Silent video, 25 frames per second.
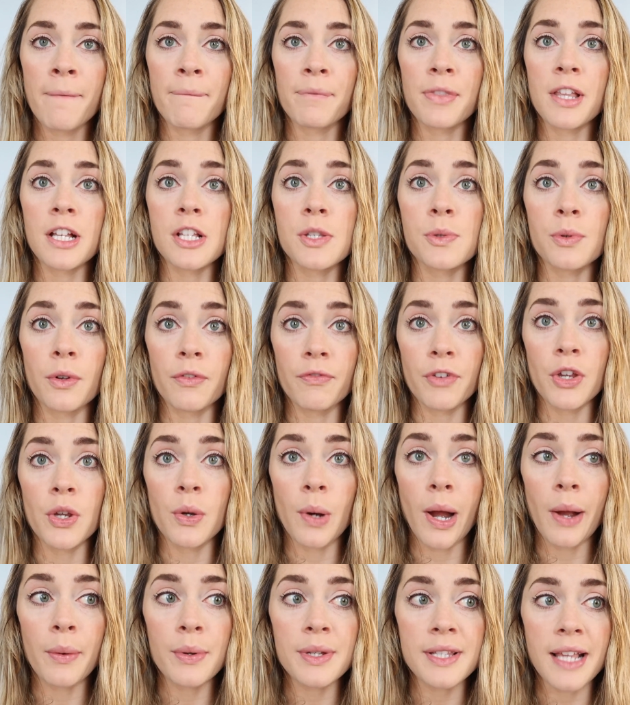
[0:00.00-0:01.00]
this
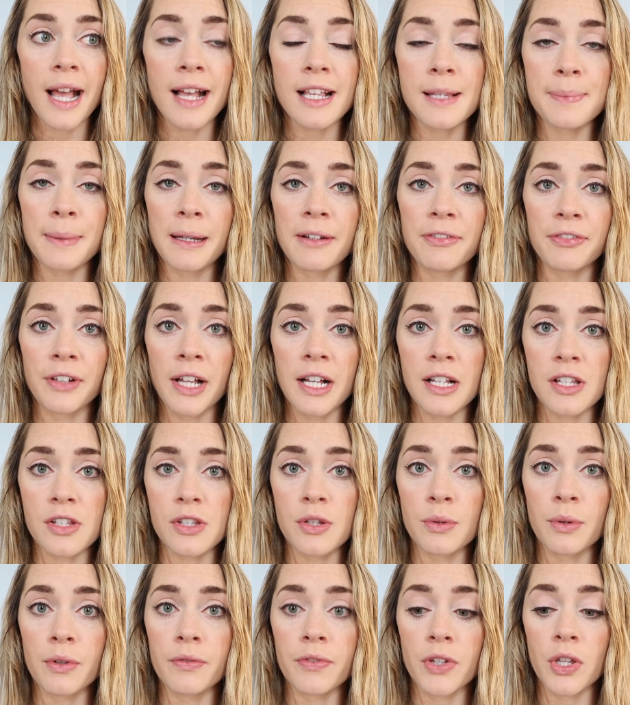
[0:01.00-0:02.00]
review, I was asked by Flex
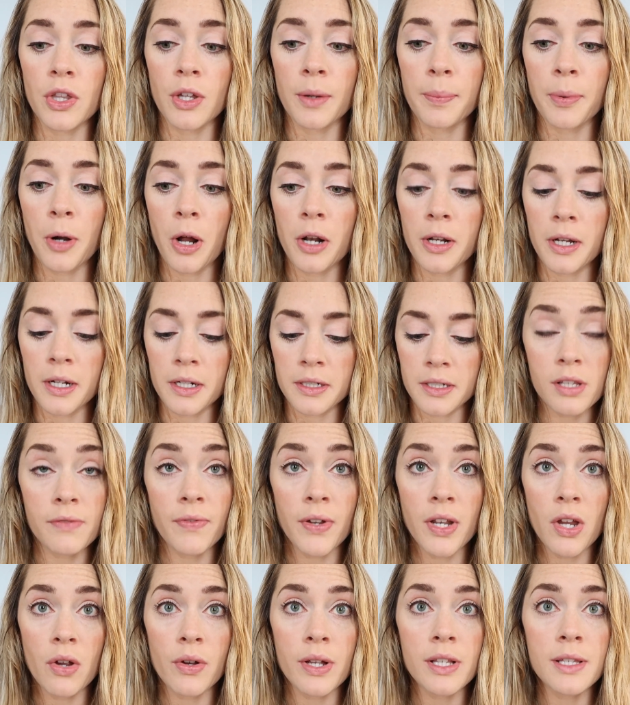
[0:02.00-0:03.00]
to review their product. This
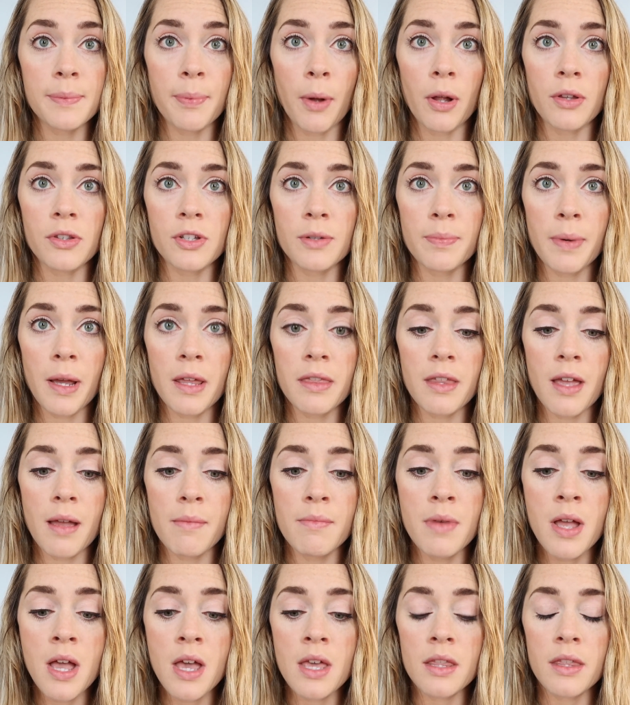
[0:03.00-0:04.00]
video is sponsored by
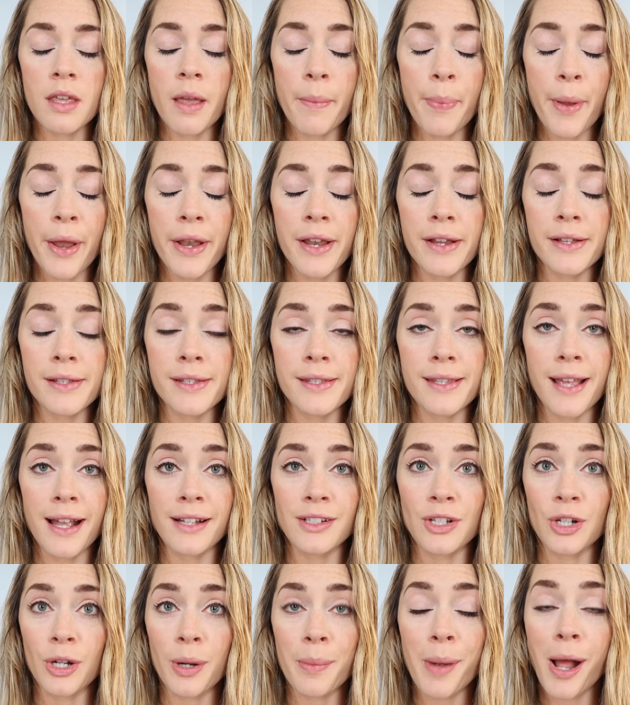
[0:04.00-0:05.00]
them. The opinions
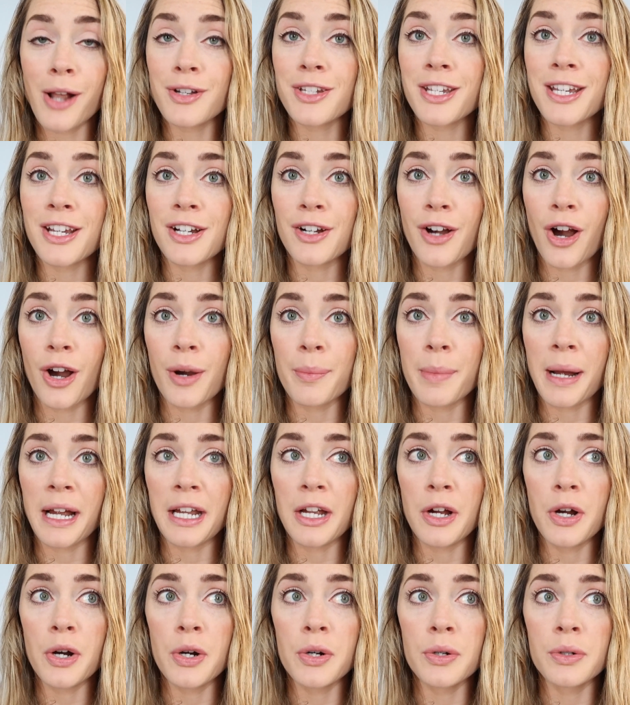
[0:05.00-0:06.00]
that you're about to hear are
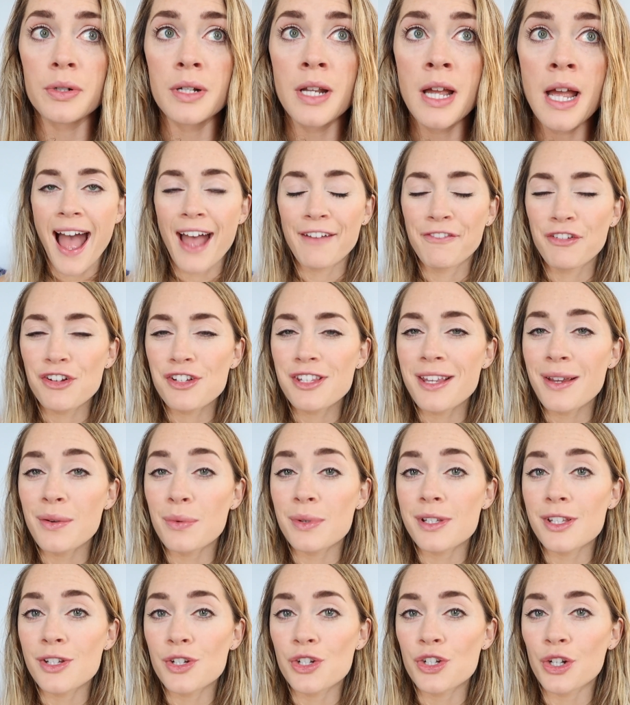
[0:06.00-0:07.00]
my own. At first I
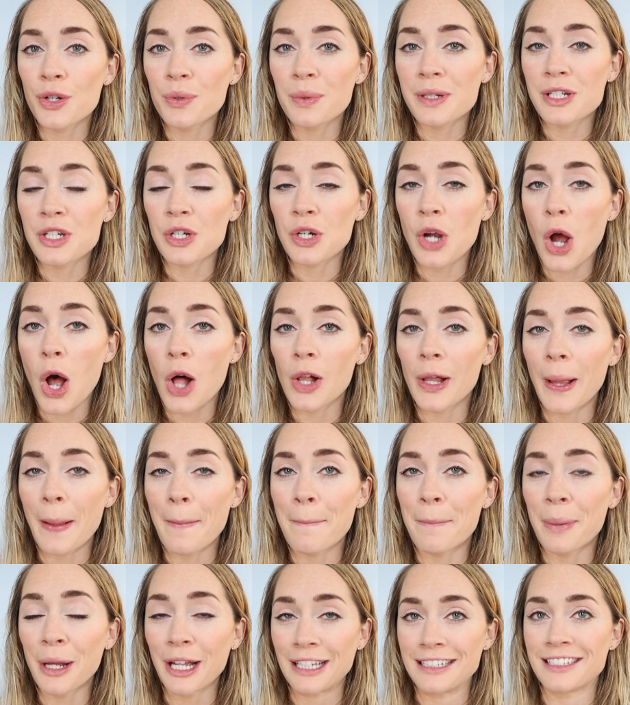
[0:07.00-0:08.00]
wasn't sure what to call
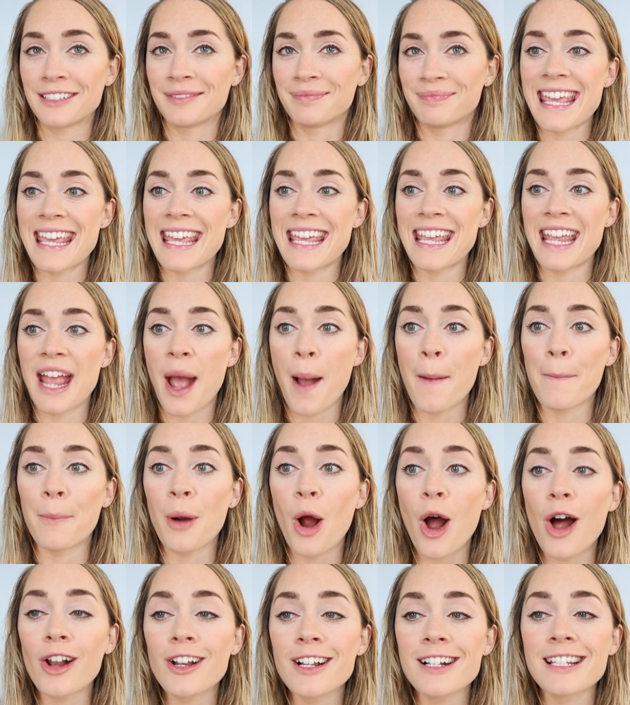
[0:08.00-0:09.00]
it, but the
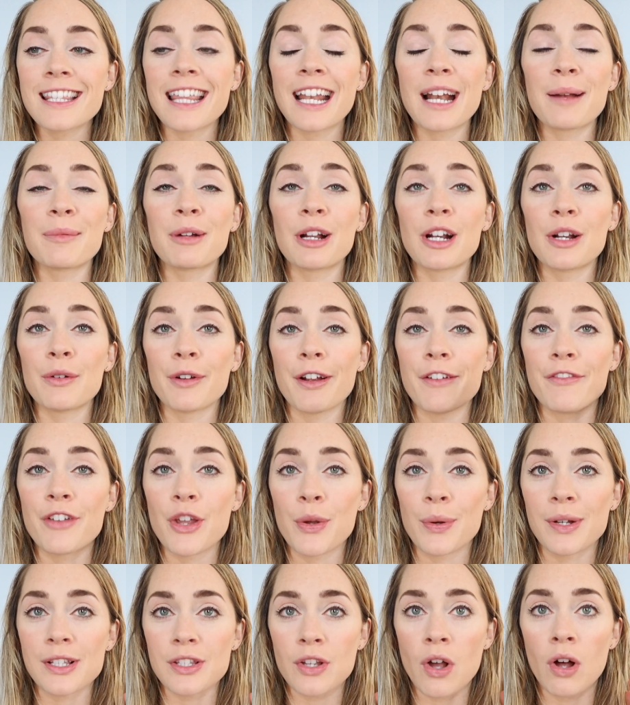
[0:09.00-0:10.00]
product that I'm gonna
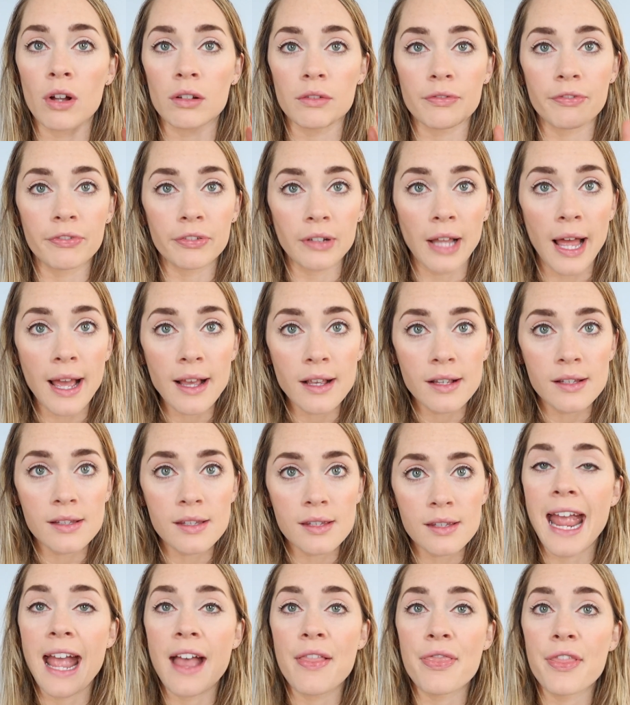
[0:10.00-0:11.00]
review is called
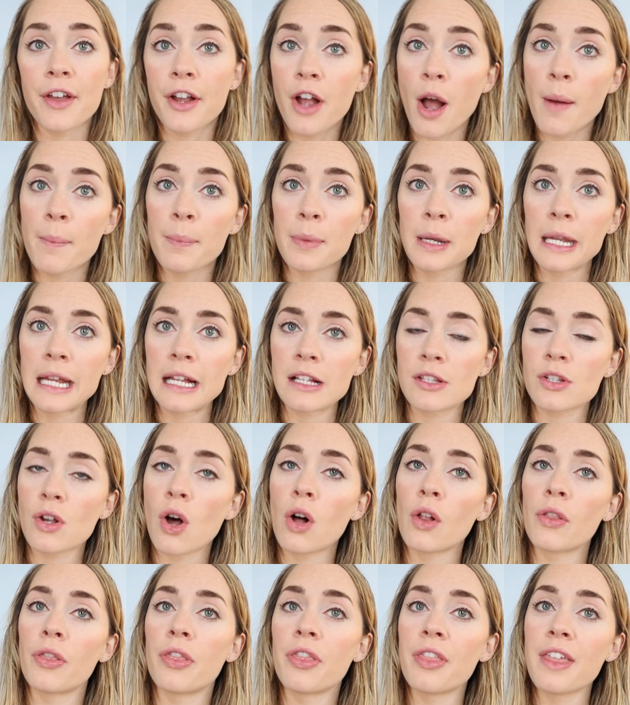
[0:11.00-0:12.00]
Flex and the company is
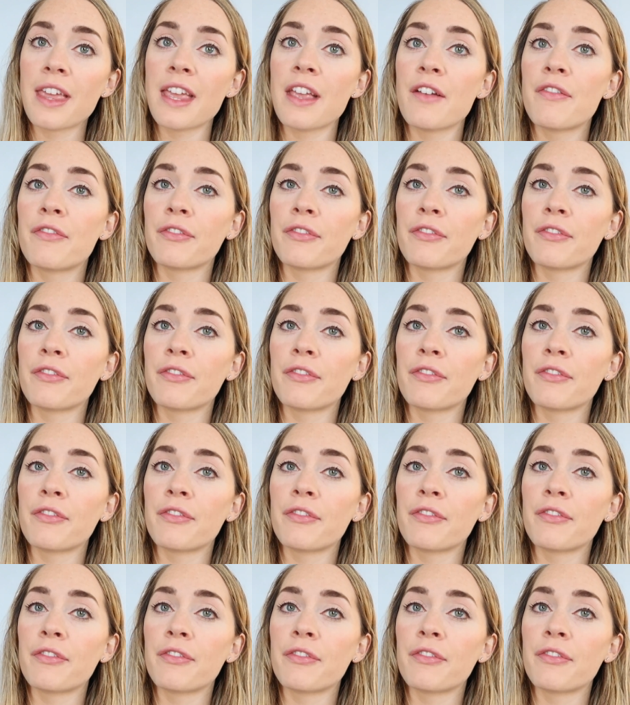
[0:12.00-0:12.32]
called The